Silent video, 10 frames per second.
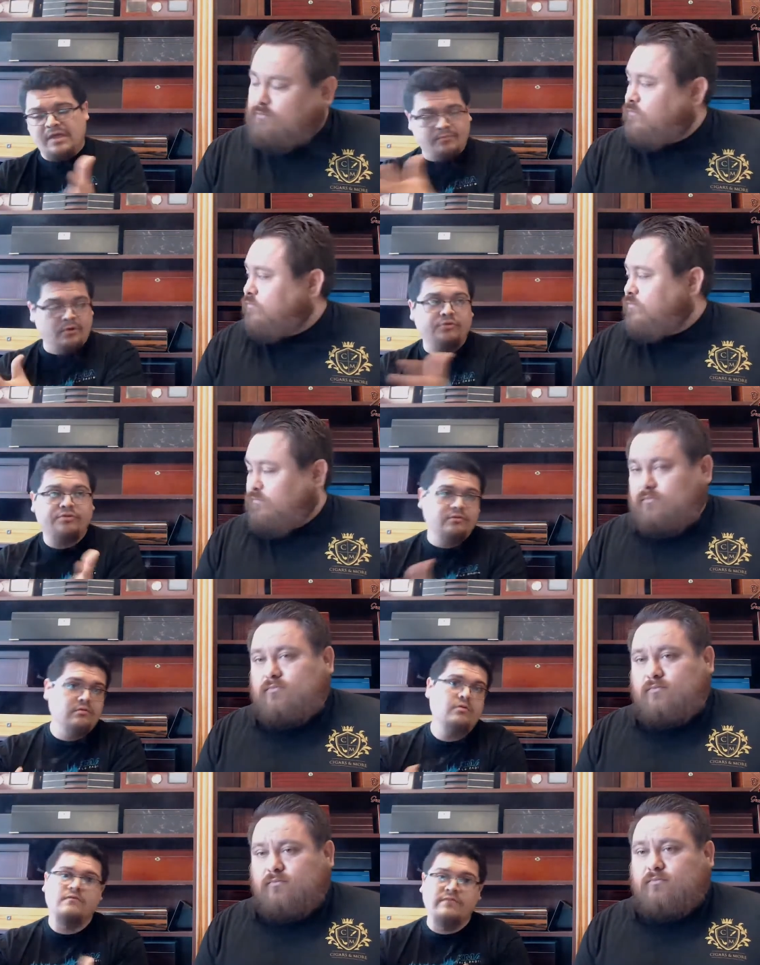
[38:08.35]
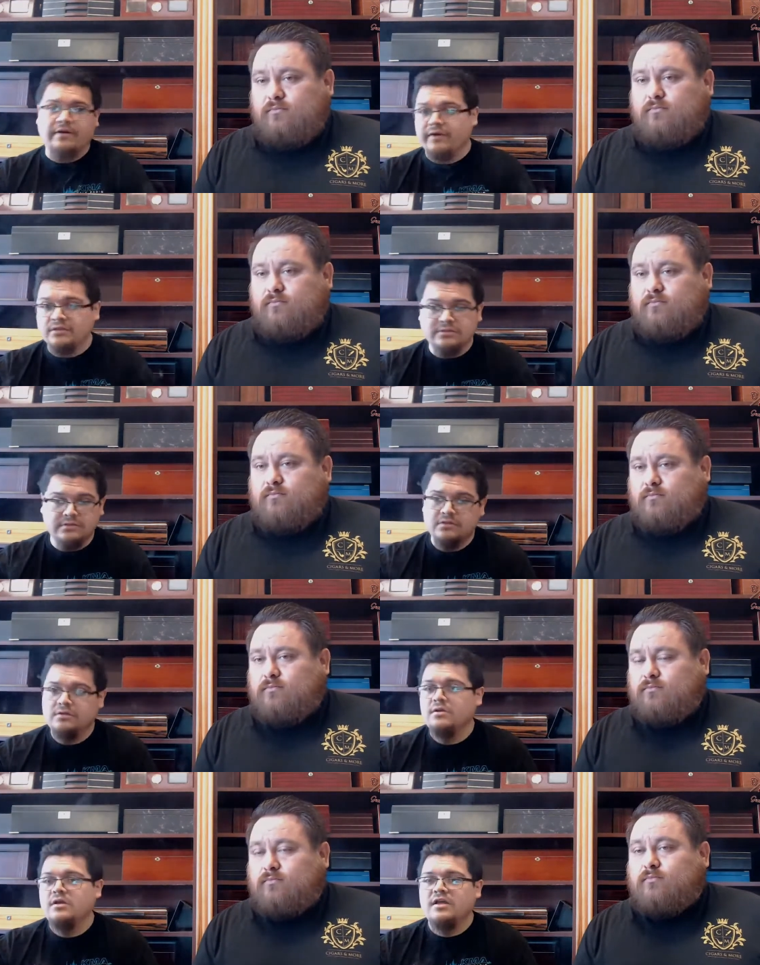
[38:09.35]
Speaker 1: in both variants.
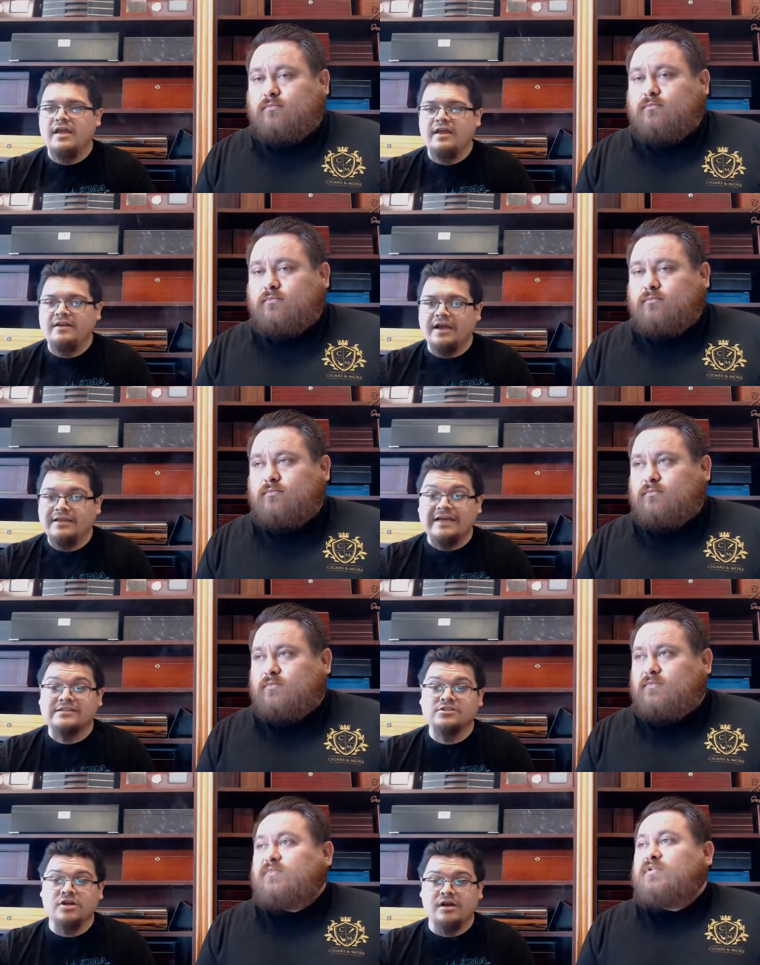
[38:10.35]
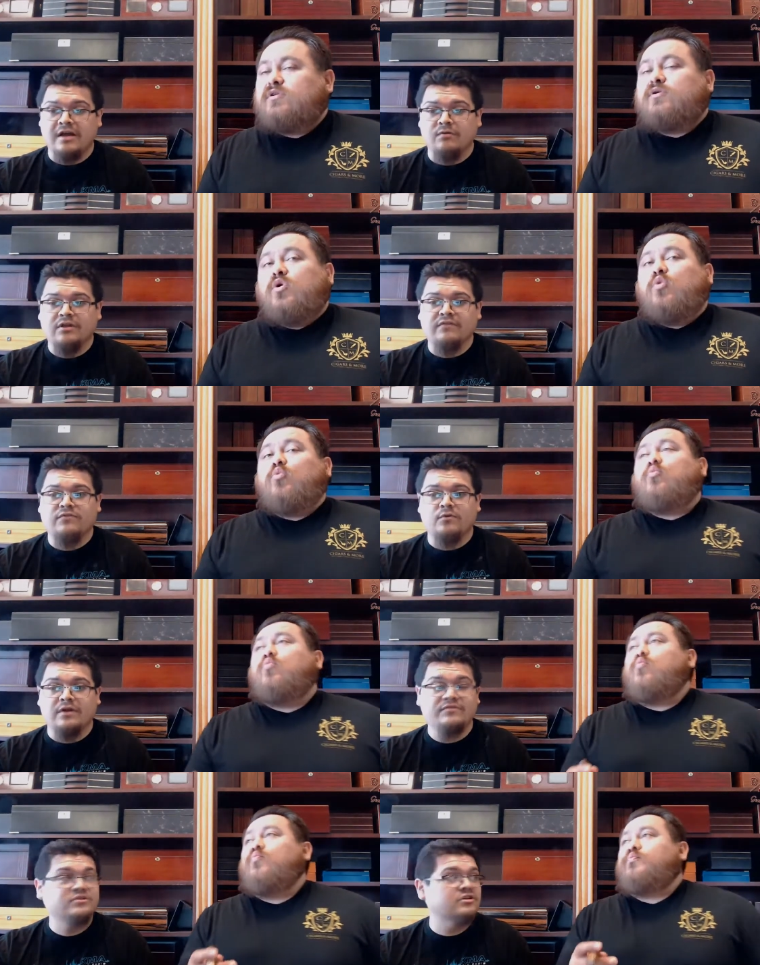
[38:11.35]
Mm-hmm, mm-hmm. And uh, yes, John, I will give you
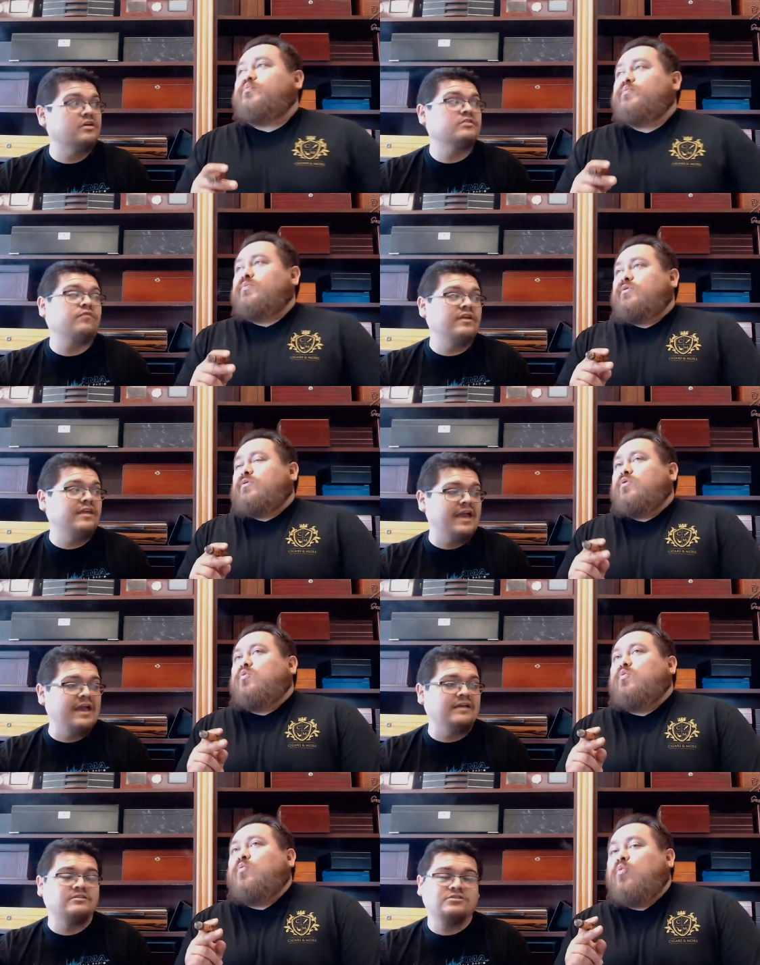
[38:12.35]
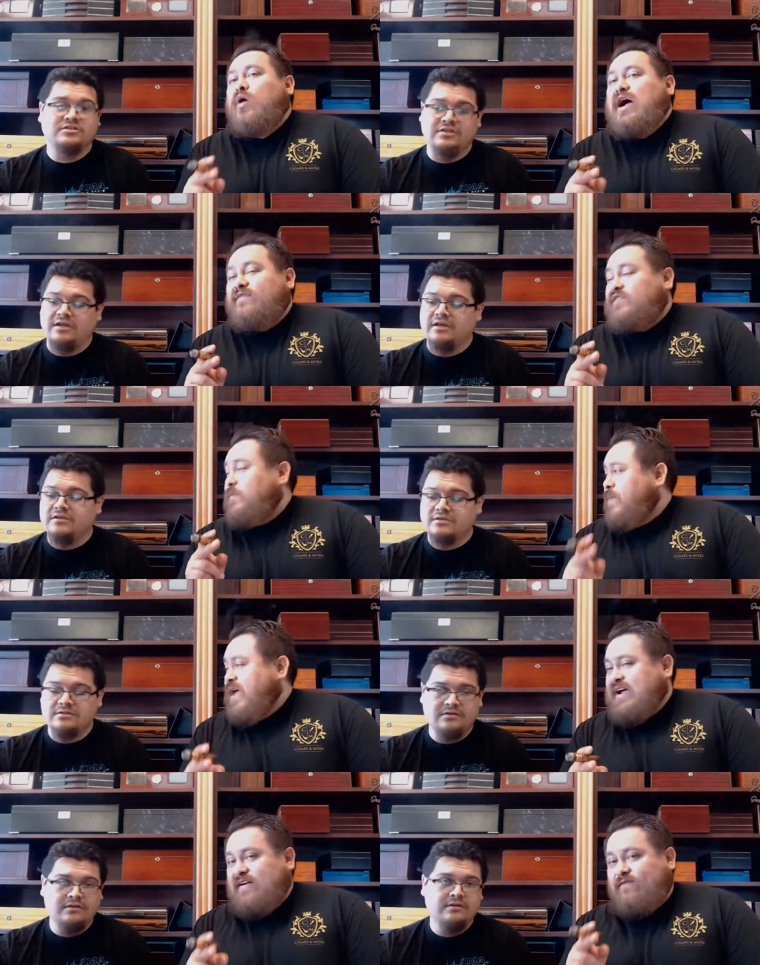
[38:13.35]
whatever cigars Frankie has. We'll have to
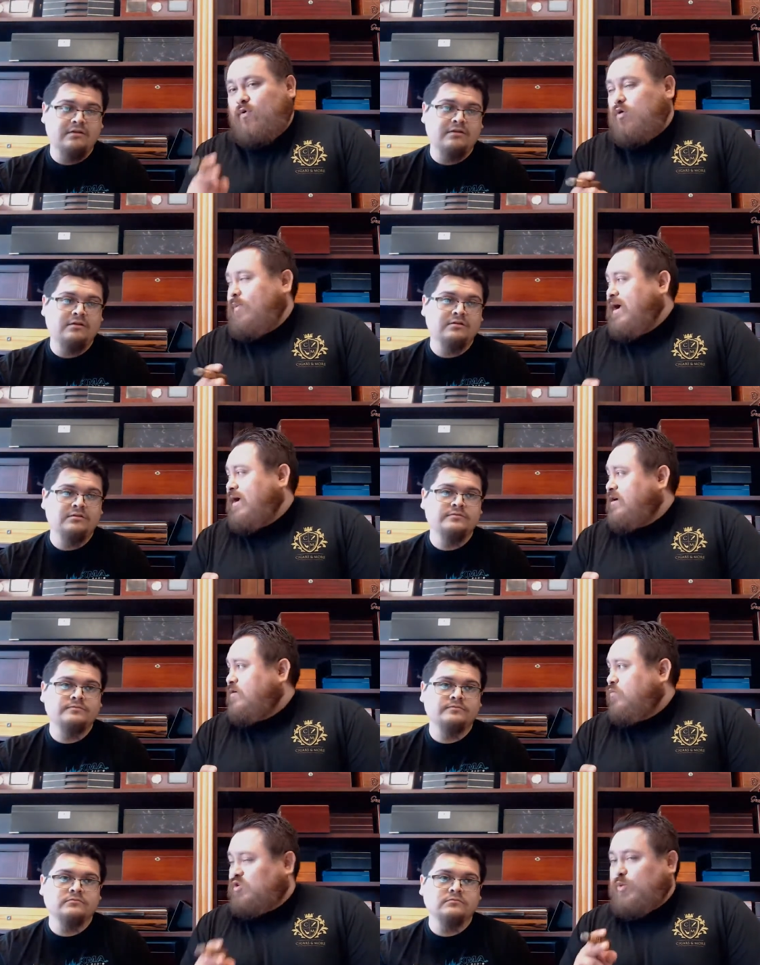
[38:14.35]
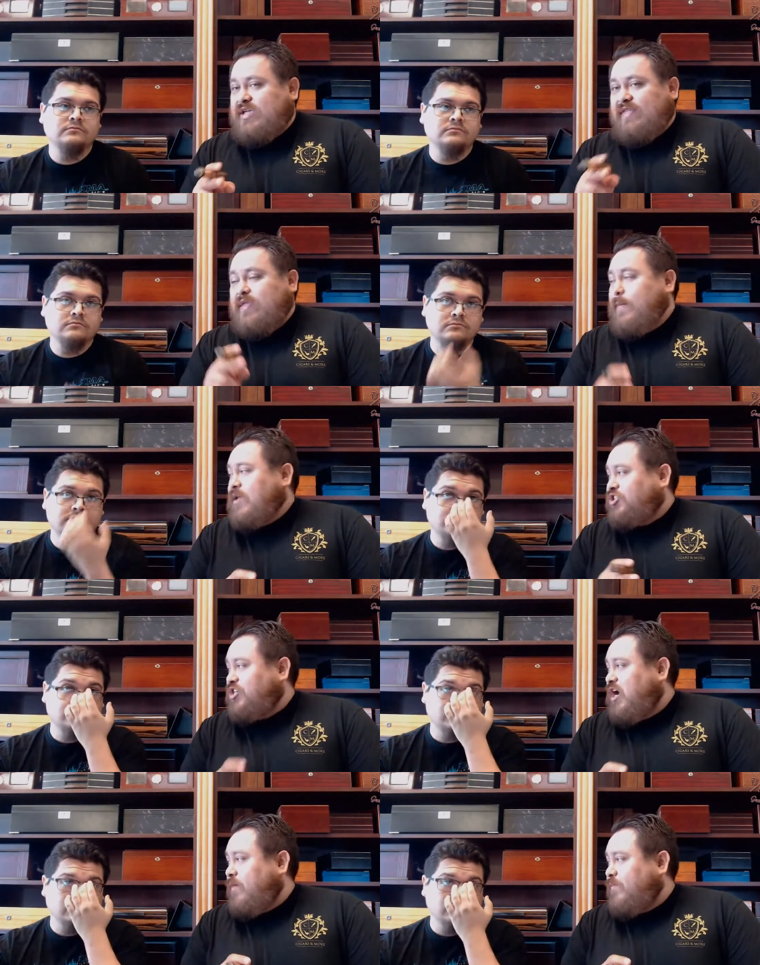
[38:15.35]
make
Speaker 2: a four pack once we get them in
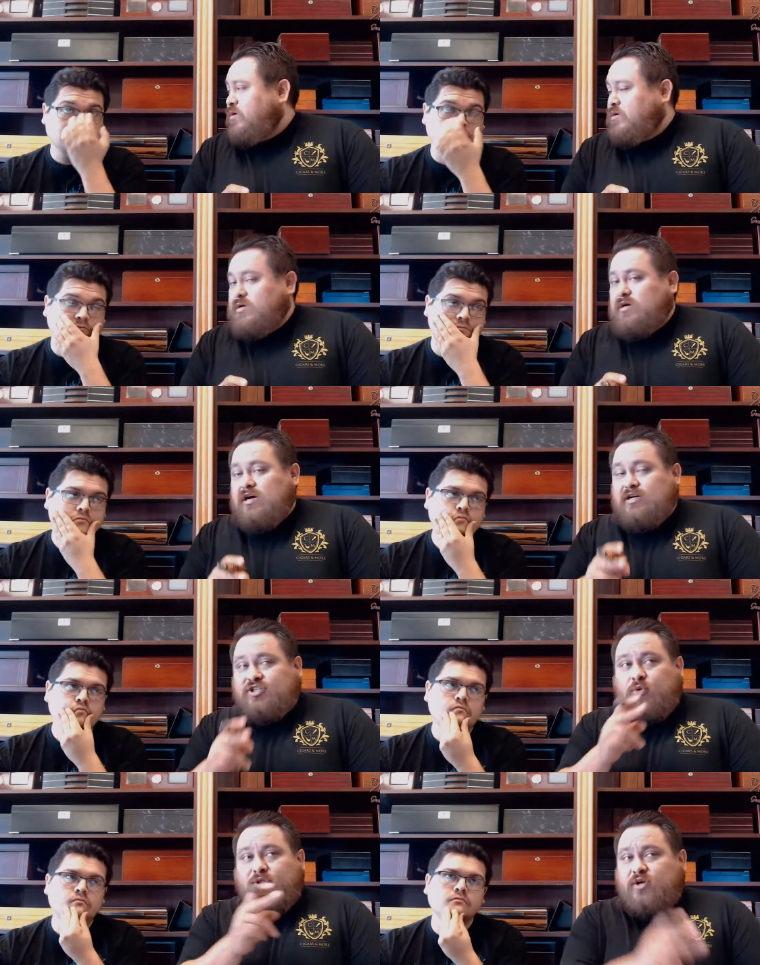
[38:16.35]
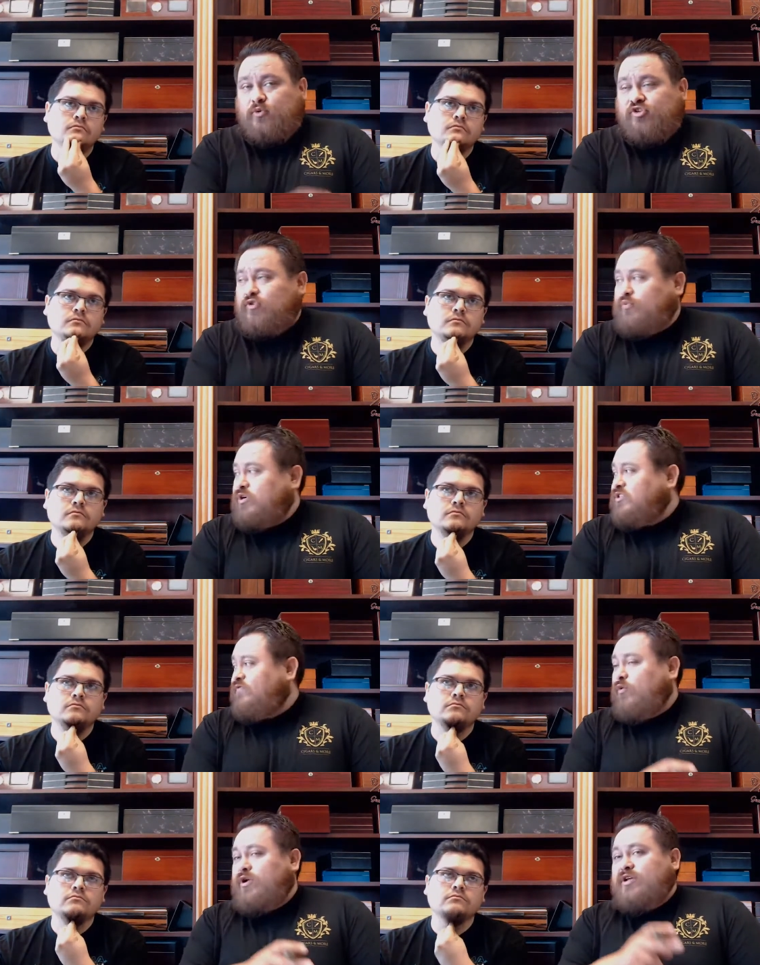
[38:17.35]
shot. Uh, two with the original Project
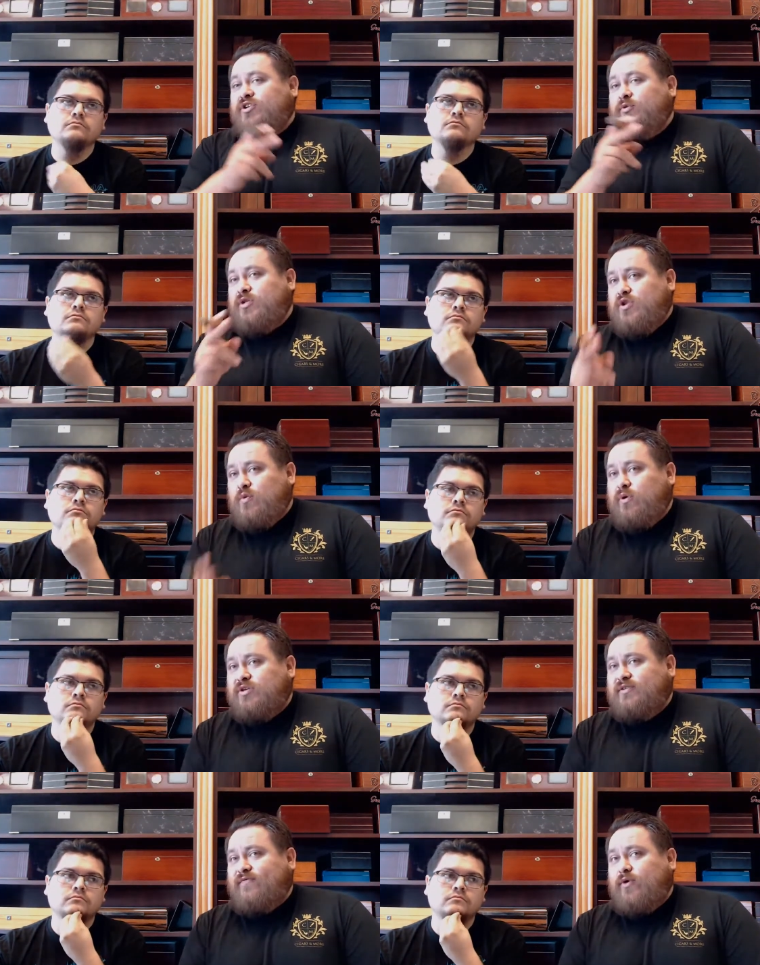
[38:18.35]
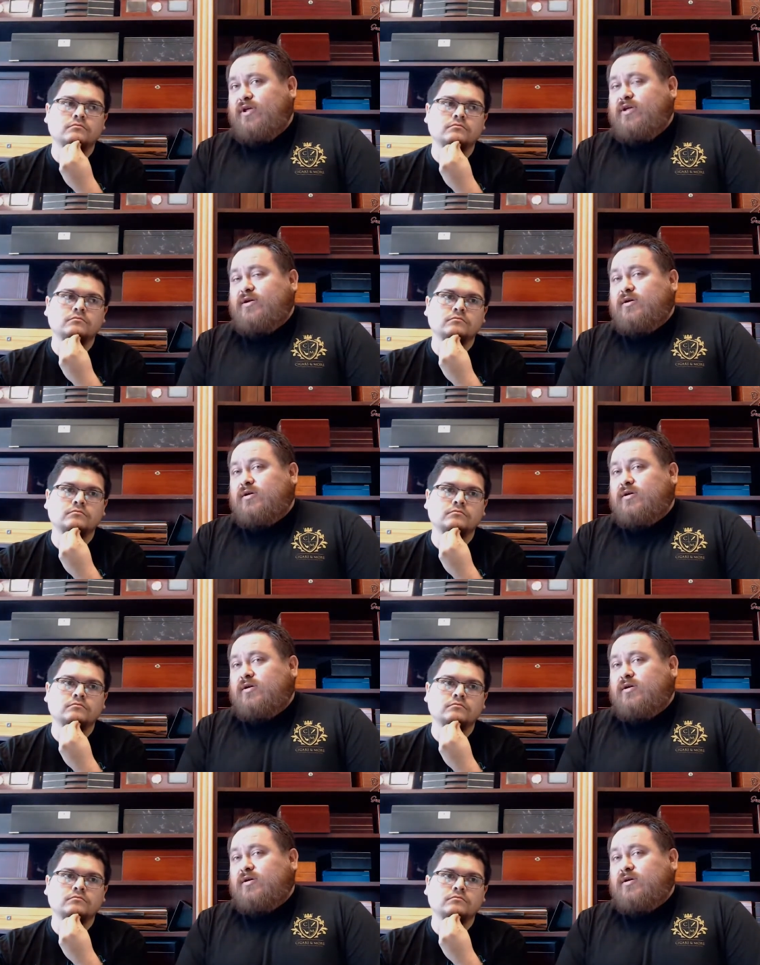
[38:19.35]
40 and two with the new Project 40,